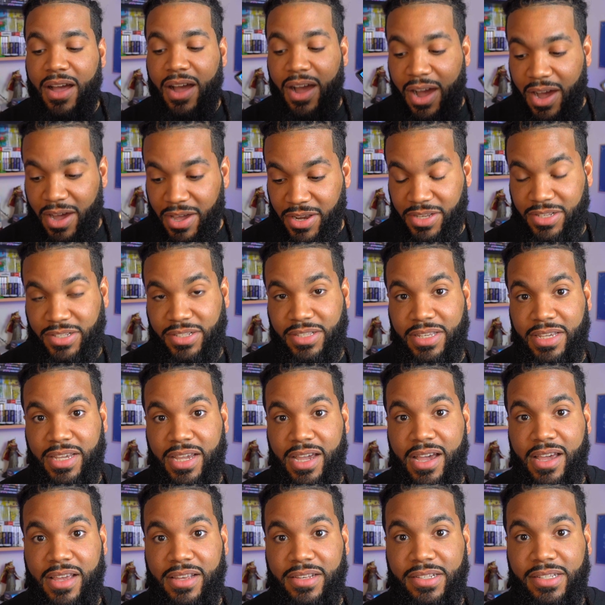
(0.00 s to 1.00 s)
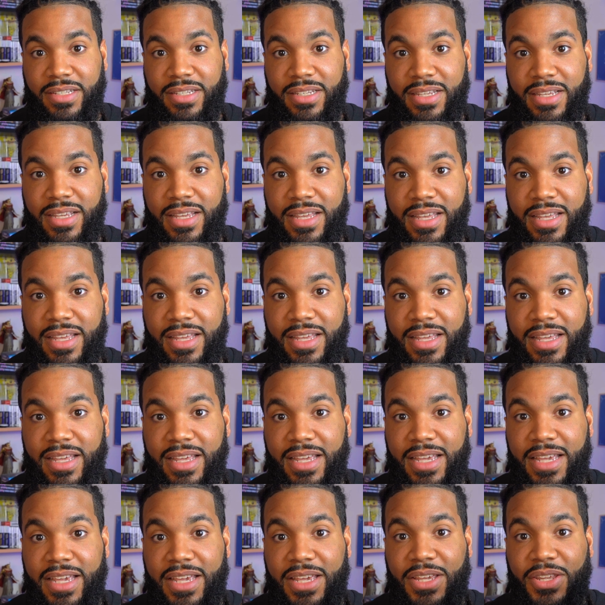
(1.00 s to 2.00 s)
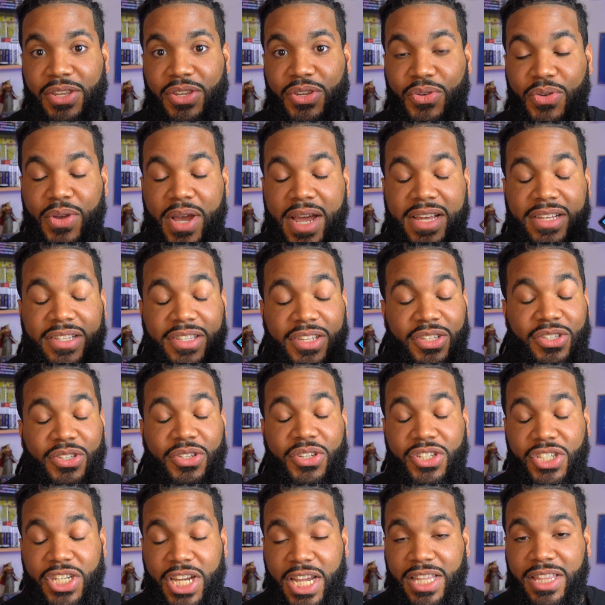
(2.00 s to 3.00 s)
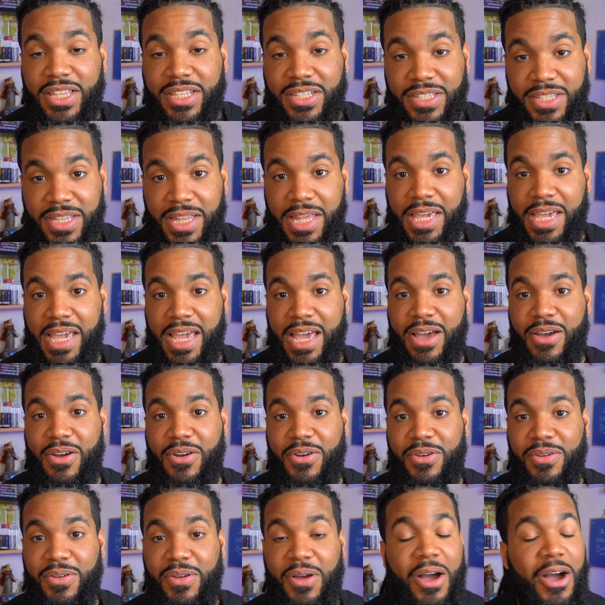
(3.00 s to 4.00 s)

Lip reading: Honestly, guys, you guys need to check this thing out.